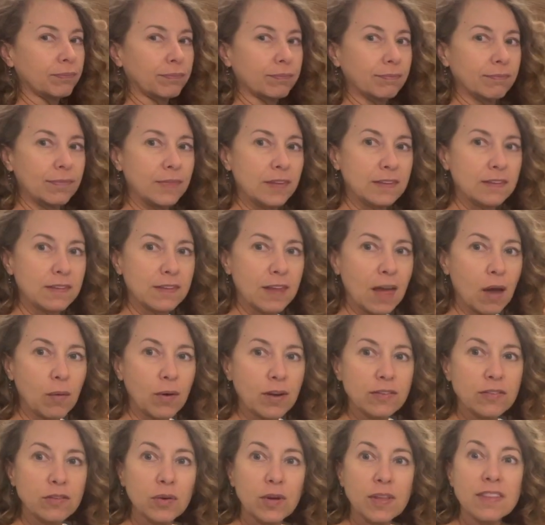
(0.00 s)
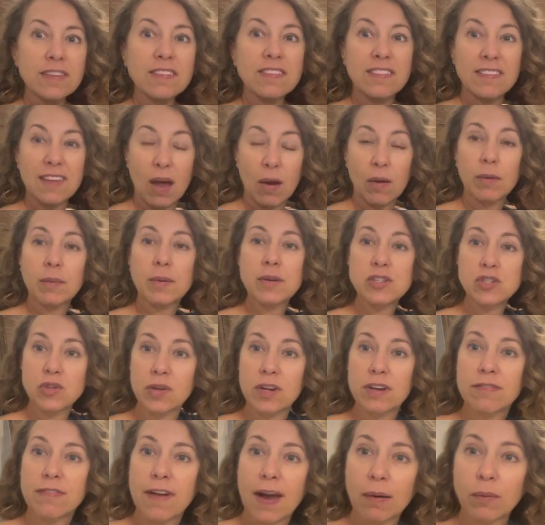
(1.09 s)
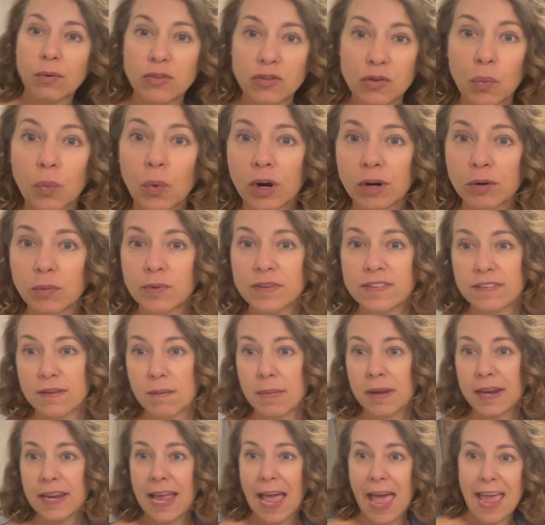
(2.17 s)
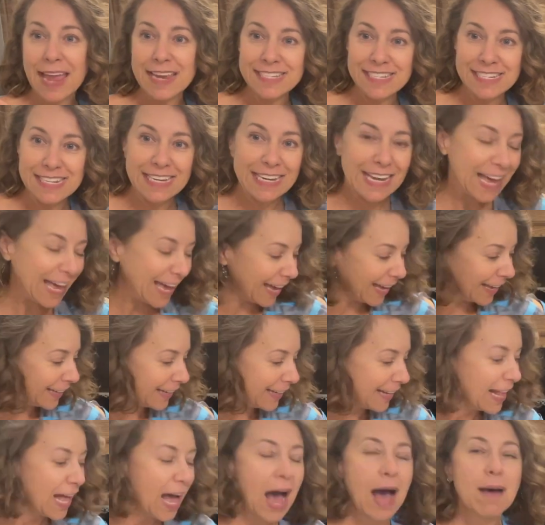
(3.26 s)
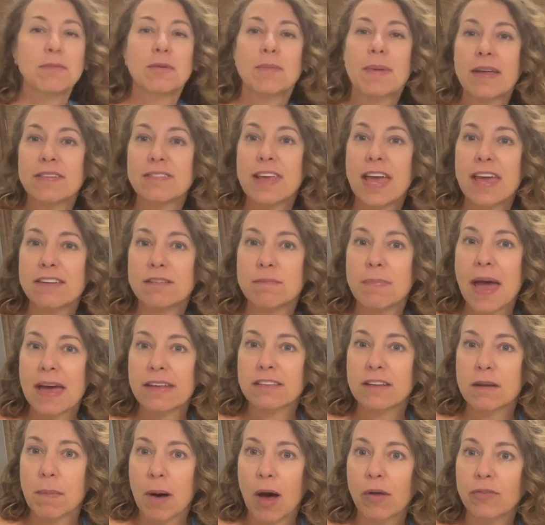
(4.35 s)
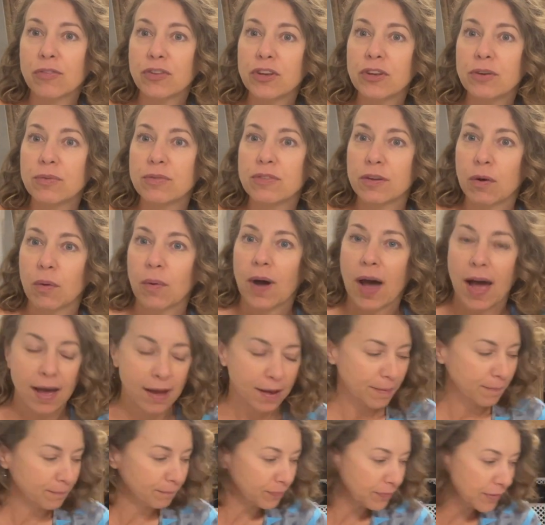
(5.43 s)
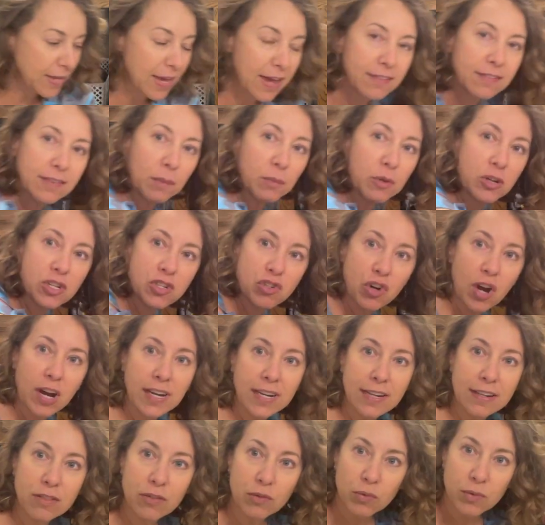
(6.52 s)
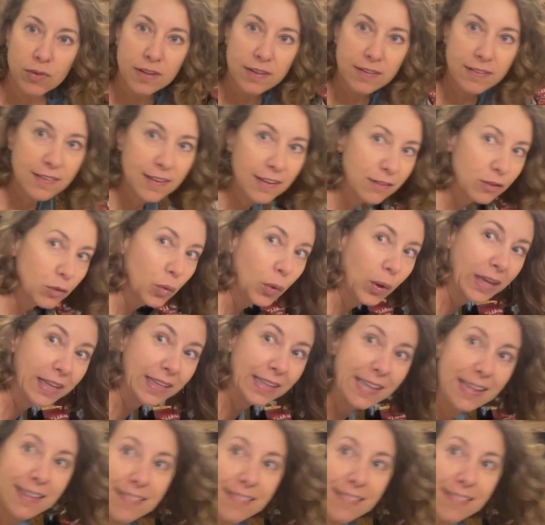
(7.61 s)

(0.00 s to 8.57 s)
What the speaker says: This is how I do it. This is how I would do it if I were to work with somebody. Hey, Tina, I'm about to head to basketball too. So yes, I'm gonna try to get through this as quickly as